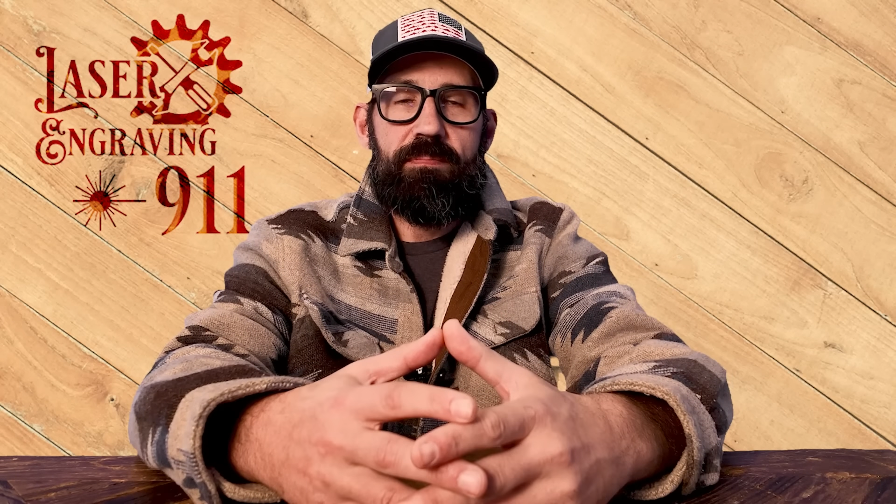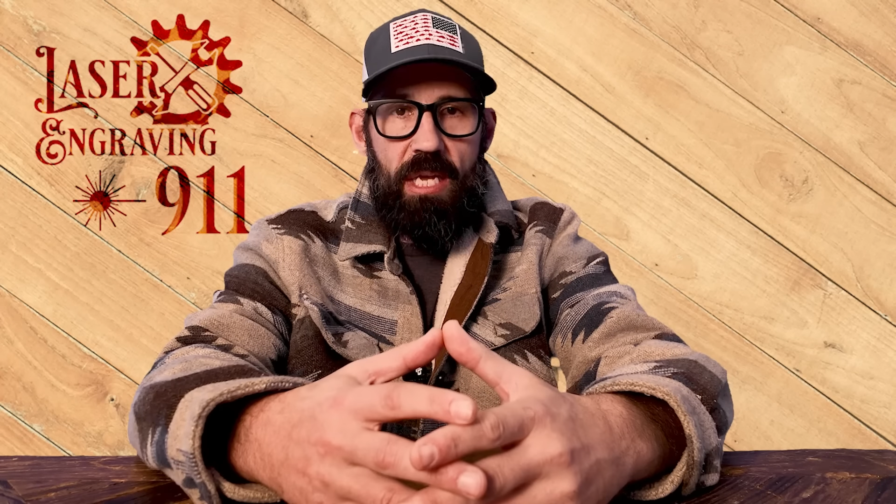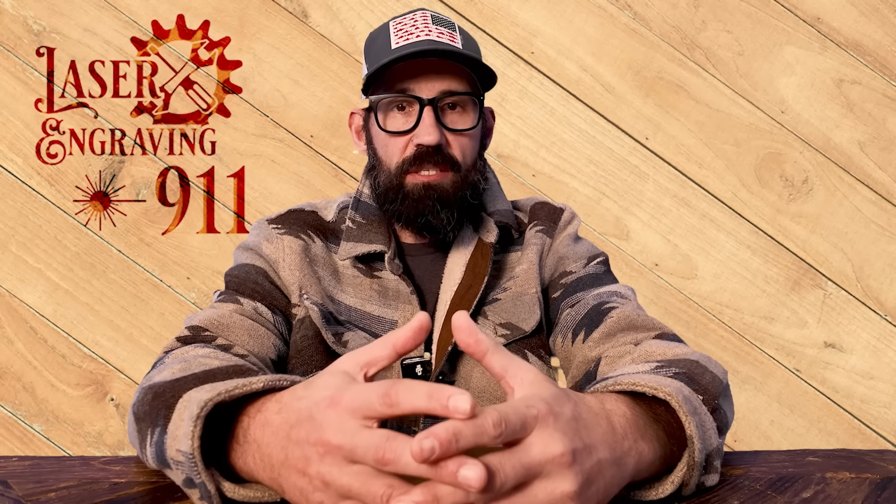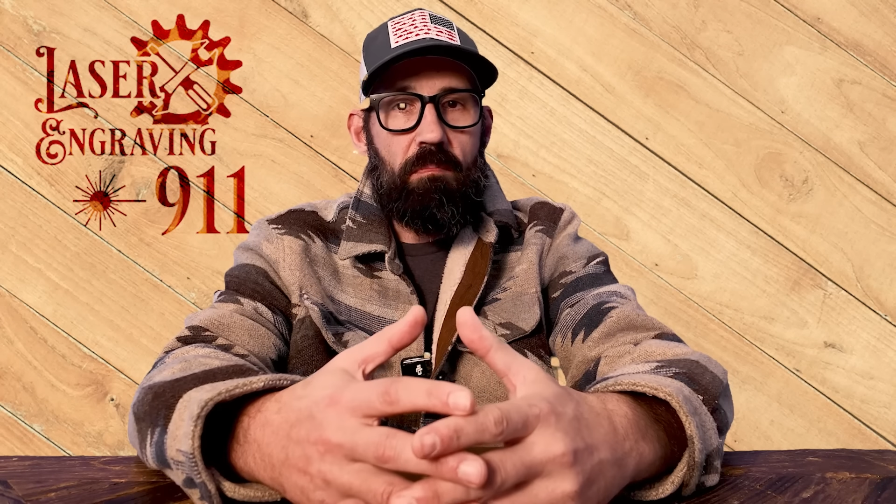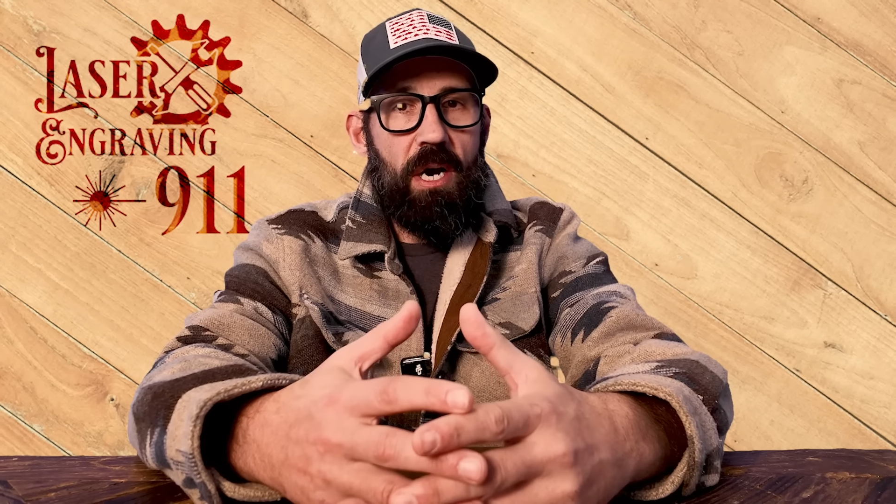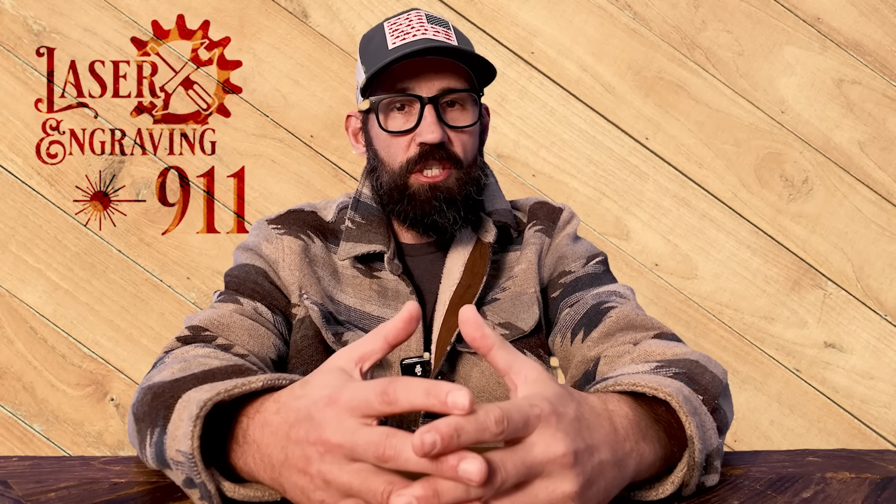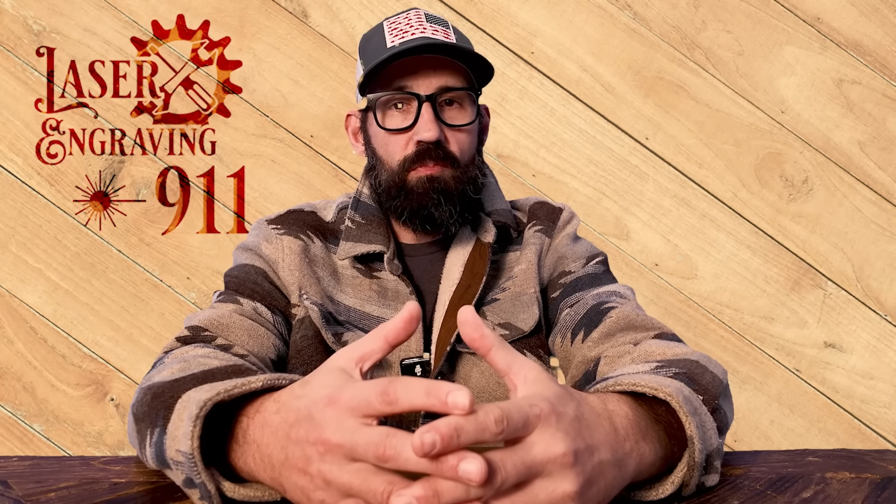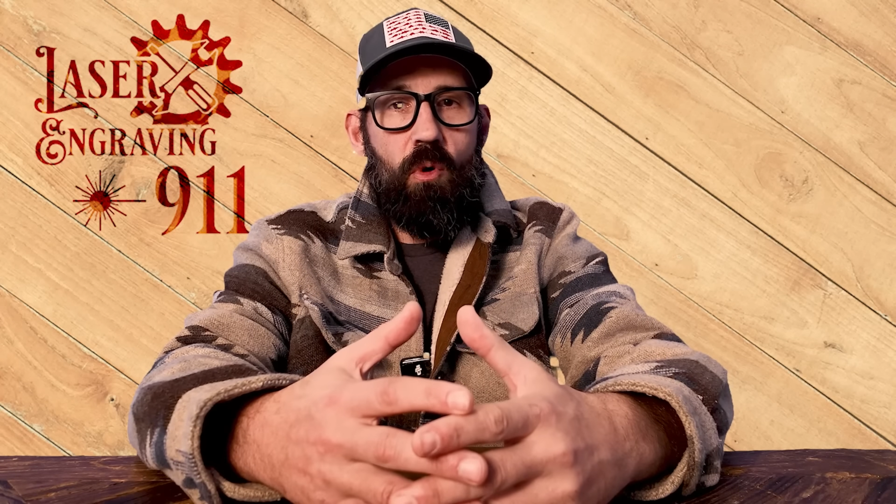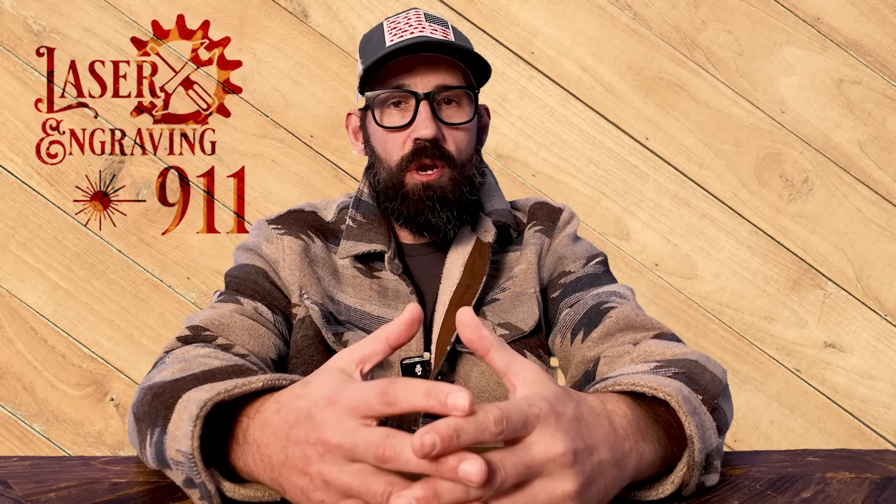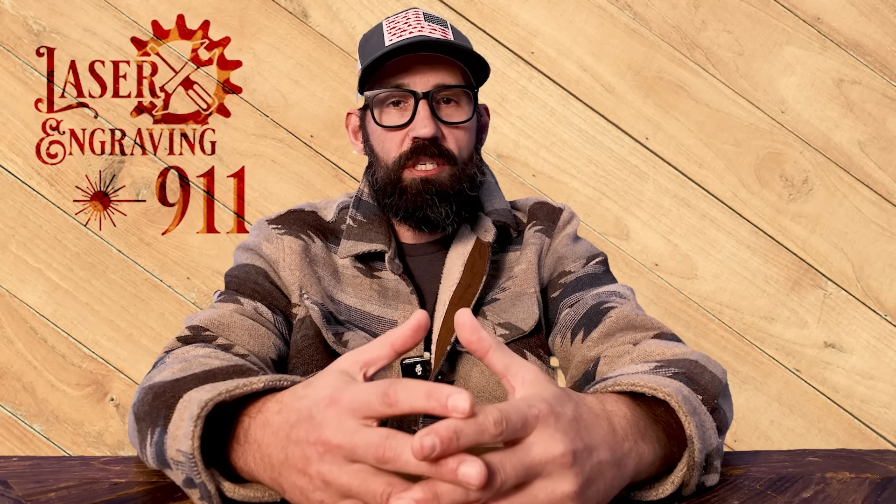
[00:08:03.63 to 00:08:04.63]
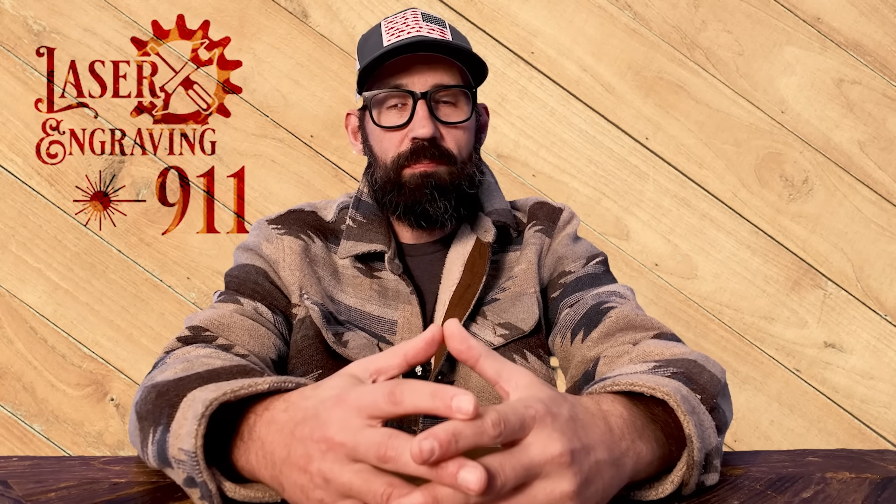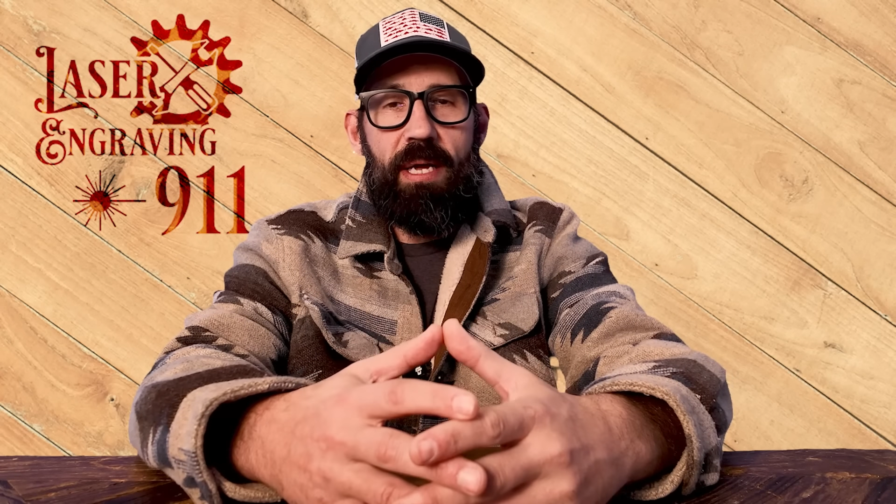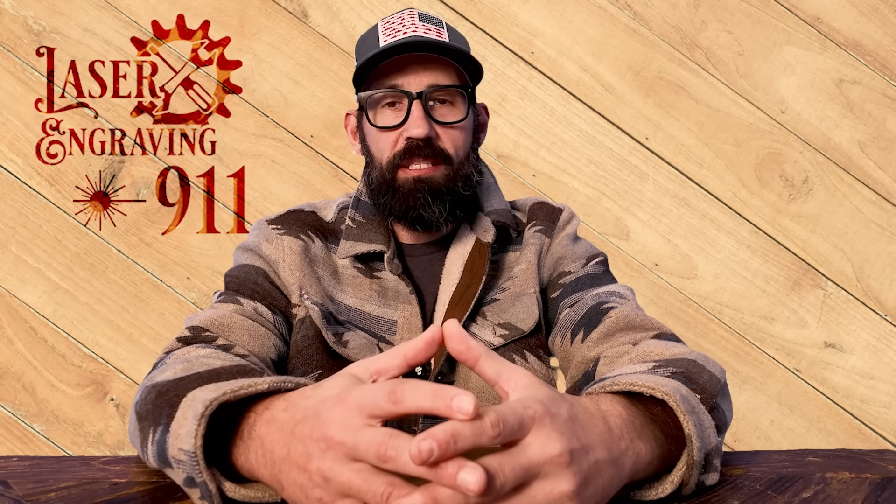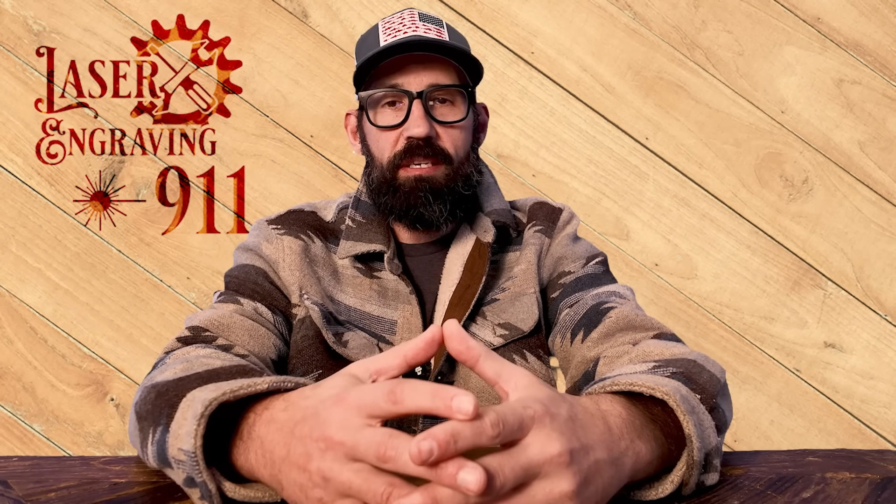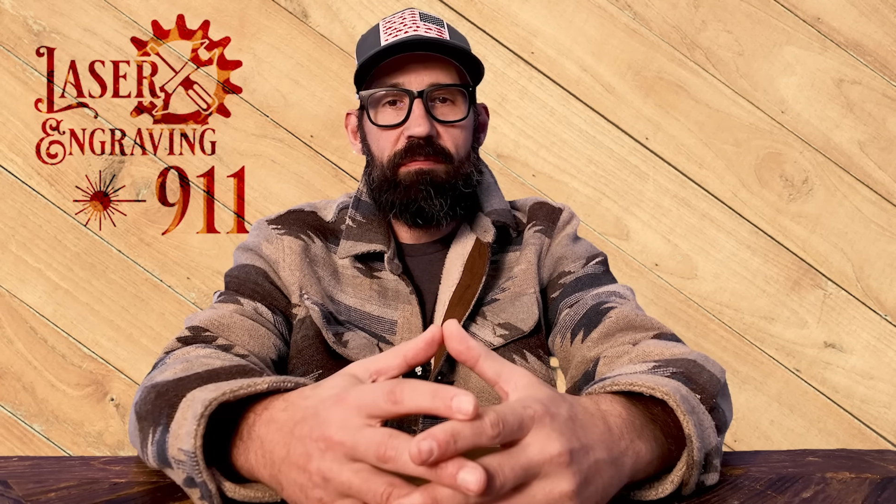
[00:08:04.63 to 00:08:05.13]
is much more
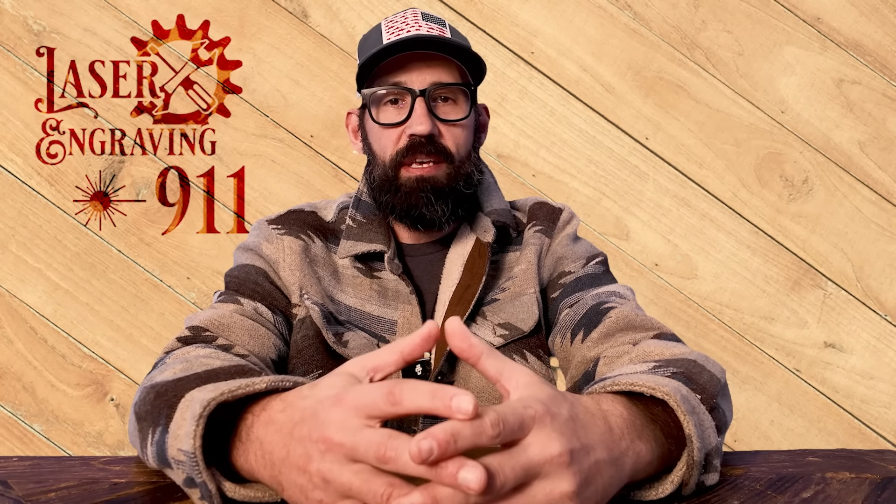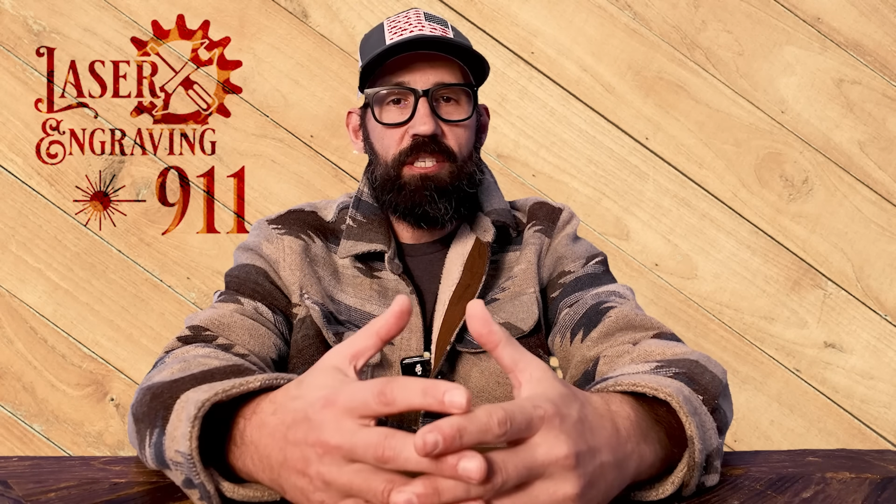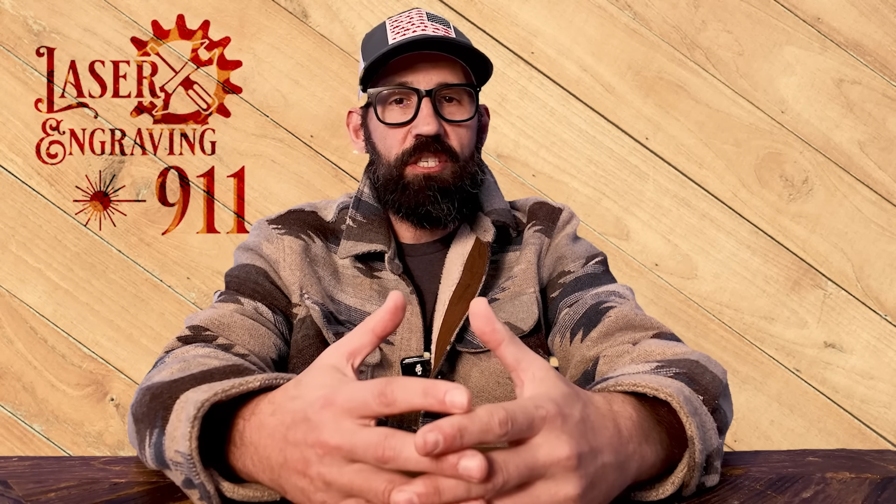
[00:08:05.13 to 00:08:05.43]
expensive than